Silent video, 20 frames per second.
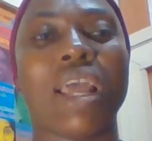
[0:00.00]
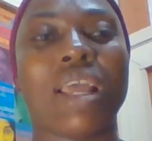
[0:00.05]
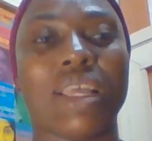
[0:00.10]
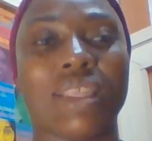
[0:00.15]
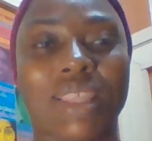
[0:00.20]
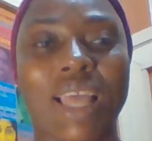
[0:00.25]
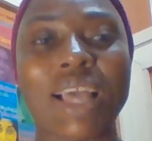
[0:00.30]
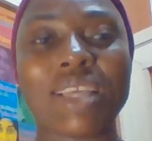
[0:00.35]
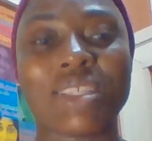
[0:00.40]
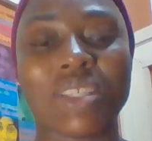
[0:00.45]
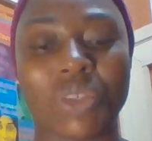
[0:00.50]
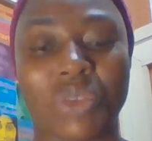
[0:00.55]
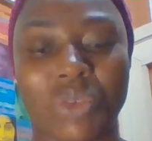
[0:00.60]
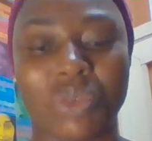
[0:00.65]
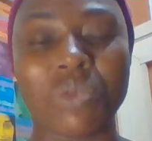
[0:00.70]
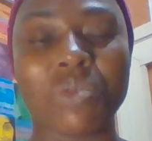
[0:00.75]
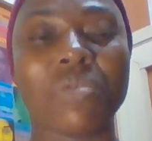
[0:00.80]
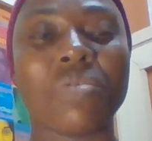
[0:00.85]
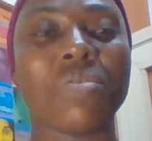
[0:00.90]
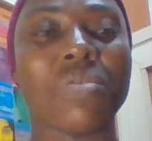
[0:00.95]
that's the
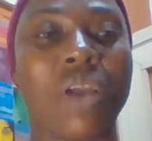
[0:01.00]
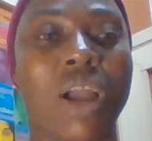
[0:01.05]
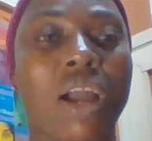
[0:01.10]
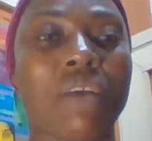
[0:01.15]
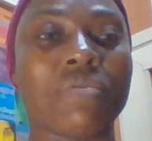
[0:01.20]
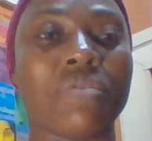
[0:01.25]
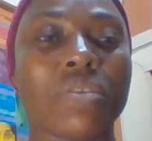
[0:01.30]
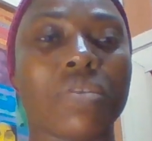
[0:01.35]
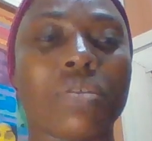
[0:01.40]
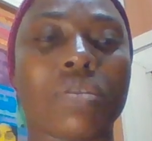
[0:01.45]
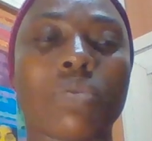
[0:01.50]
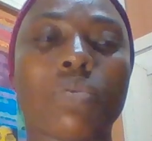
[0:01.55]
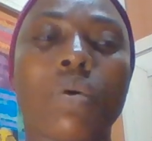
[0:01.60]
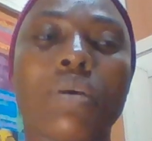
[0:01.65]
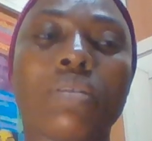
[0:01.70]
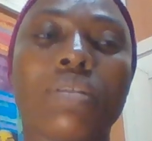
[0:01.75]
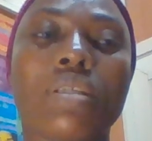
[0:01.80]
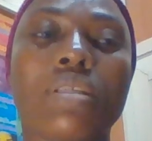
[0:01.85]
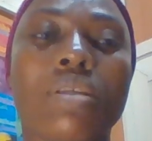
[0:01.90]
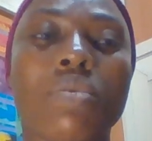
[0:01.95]
tool you have to use.
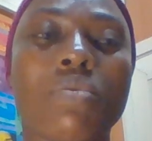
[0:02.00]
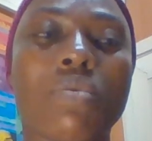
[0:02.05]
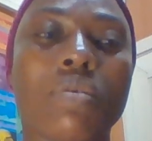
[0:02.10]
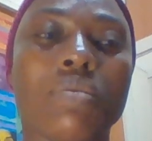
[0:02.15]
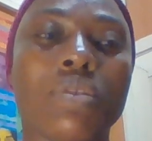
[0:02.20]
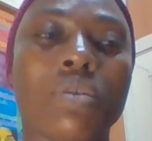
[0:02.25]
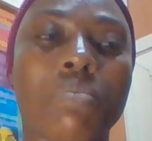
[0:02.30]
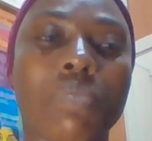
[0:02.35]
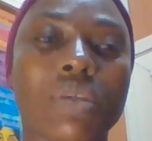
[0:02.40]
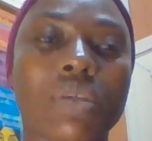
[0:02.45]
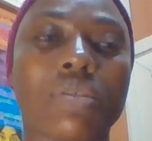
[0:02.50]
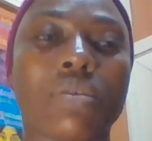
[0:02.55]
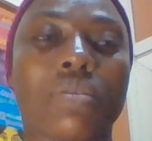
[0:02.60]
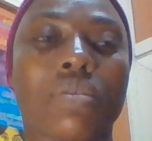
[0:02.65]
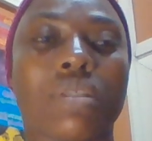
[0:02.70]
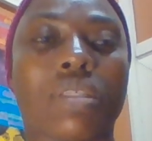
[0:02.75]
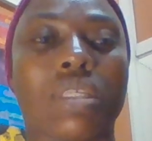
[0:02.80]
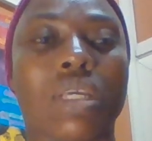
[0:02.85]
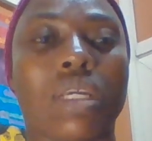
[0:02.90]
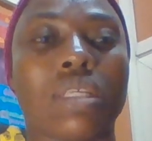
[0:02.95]
One thing you must
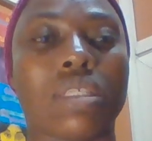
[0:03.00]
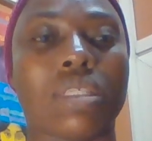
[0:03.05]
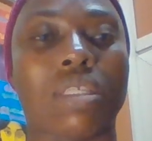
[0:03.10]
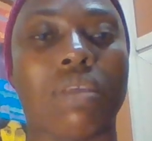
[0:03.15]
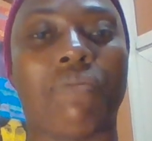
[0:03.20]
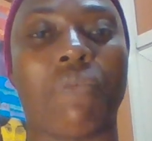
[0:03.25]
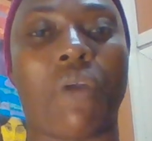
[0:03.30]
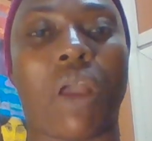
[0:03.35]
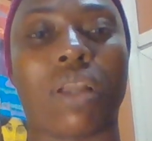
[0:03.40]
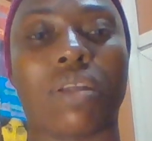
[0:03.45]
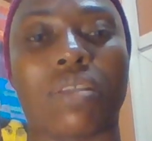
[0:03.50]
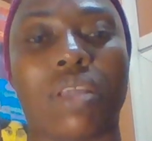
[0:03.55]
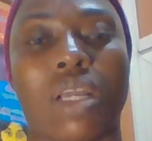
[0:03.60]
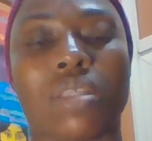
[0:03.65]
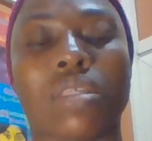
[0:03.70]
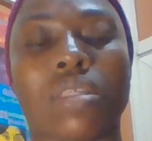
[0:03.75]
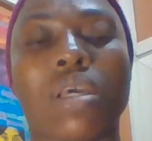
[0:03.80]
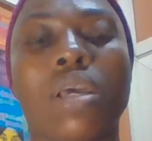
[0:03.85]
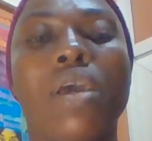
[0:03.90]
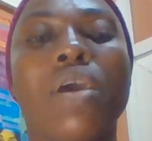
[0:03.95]
understand is the fact
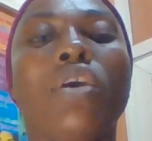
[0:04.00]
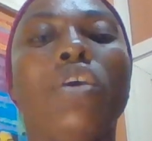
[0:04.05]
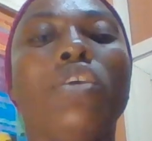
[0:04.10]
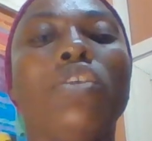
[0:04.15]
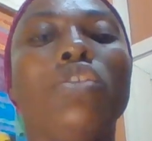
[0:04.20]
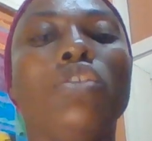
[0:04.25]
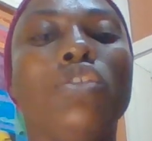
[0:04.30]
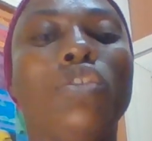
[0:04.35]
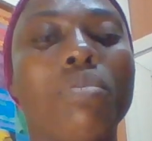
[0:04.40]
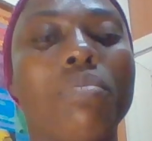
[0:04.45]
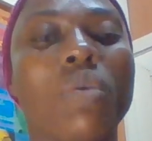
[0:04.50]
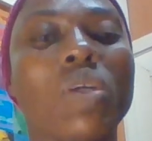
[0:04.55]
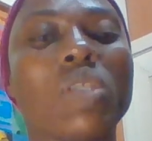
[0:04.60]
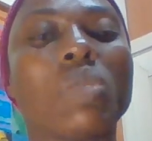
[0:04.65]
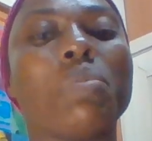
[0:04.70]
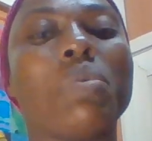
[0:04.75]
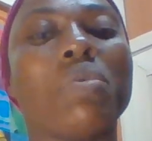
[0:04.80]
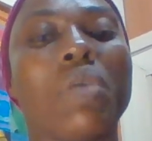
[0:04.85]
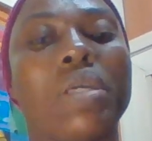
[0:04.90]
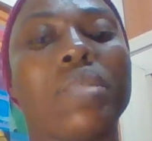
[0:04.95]
that you
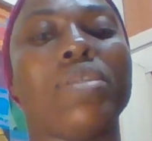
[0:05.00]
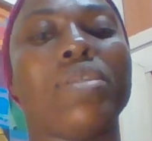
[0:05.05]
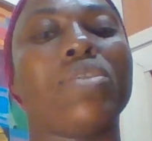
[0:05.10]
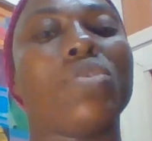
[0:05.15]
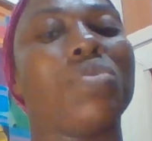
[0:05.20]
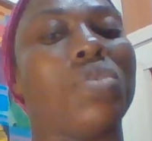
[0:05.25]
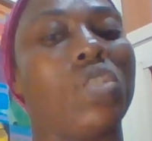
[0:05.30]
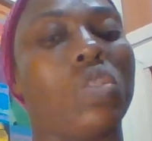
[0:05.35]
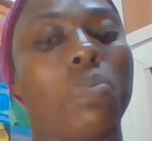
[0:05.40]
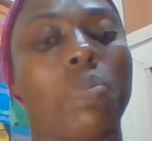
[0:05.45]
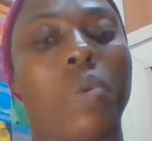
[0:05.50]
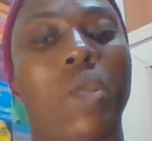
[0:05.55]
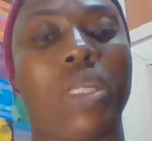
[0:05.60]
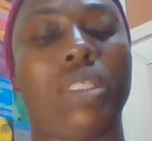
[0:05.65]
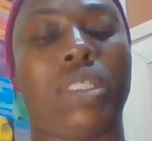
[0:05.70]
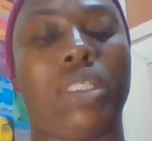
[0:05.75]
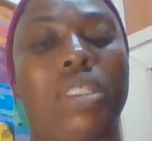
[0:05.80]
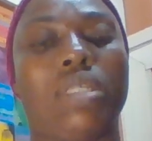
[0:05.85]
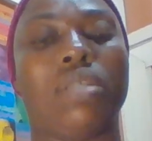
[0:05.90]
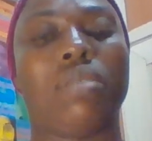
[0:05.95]
must be ready to
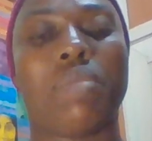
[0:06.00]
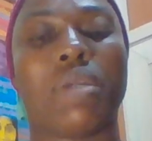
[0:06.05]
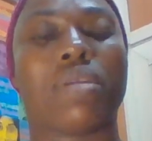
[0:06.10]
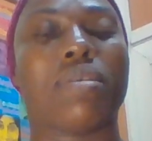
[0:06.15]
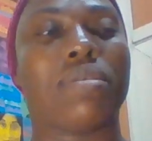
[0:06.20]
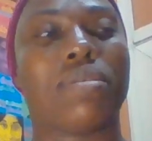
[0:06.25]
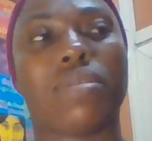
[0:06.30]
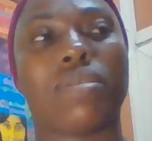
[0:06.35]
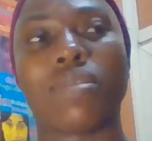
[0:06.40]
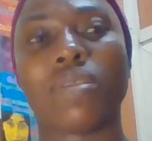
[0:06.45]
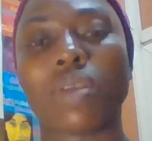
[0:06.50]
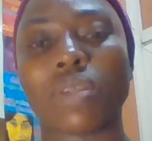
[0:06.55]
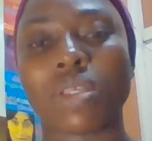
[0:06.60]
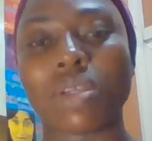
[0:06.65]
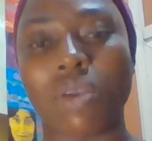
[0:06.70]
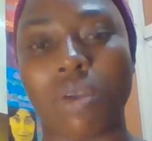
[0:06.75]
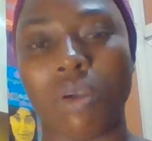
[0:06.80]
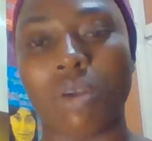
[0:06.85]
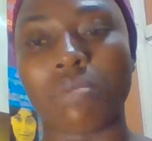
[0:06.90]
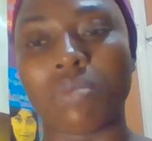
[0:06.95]
spend, because
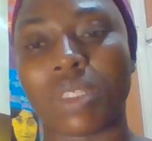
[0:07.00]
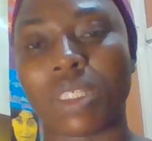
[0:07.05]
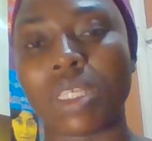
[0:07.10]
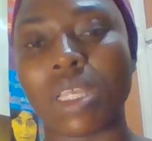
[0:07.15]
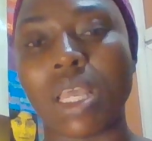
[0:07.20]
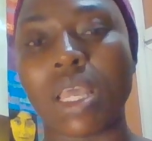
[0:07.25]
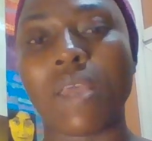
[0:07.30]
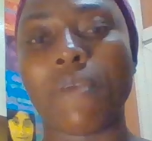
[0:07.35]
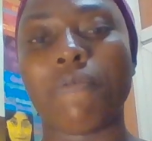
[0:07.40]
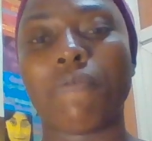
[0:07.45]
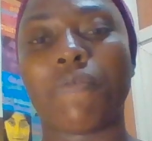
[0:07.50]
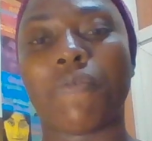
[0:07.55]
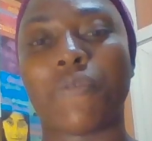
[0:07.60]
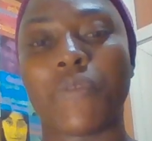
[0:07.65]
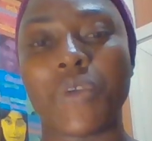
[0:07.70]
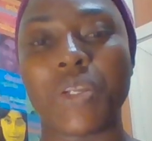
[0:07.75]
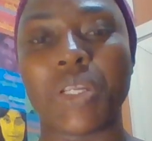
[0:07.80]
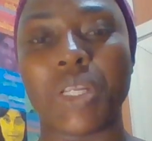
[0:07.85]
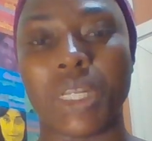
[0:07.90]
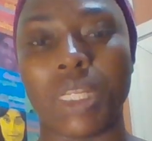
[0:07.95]
nothing comes
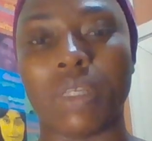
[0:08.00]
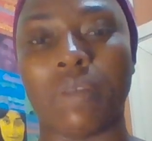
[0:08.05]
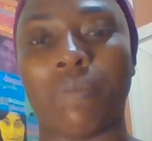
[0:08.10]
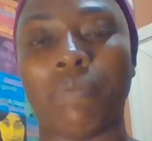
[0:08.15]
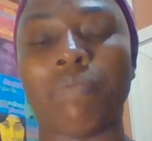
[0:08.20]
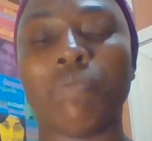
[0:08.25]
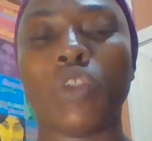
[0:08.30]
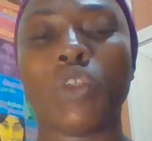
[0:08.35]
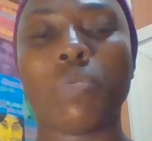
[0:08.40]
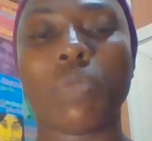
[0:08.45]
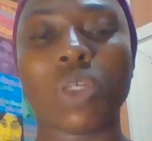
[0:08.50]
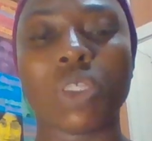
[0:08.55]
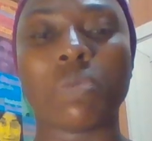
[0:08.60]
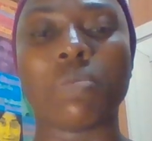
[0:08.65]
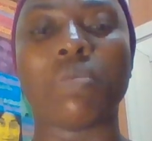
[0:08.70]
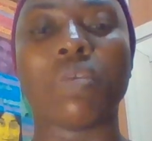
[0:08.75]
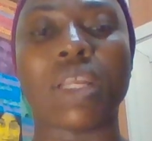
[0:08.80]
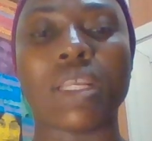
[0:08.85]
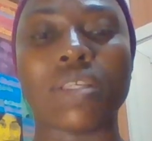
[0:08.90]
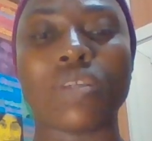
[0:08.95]
freely. You
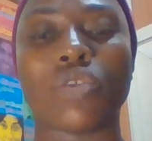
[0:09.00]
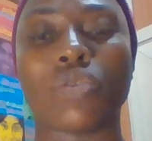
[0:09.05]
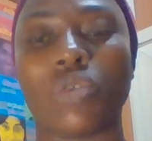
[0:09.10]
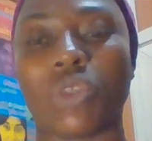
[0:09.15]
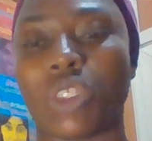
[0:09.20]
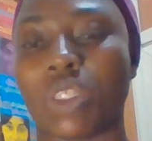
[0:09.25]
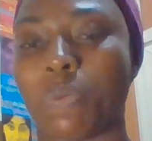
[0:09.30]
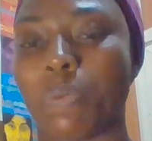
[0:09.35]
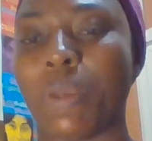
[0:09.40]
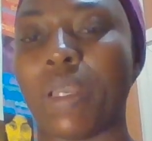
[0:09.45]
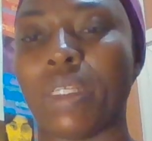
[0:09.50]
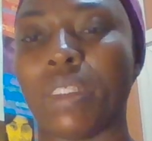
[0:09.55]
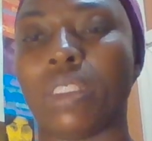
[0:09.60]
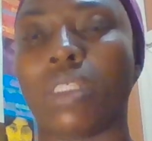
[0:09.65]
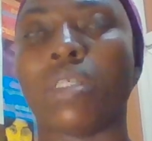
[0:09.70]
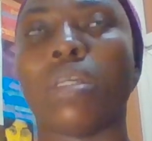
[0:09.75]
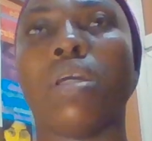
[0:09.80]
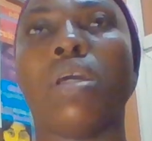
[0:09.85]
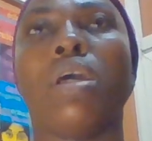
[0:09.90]
must be ready to spend,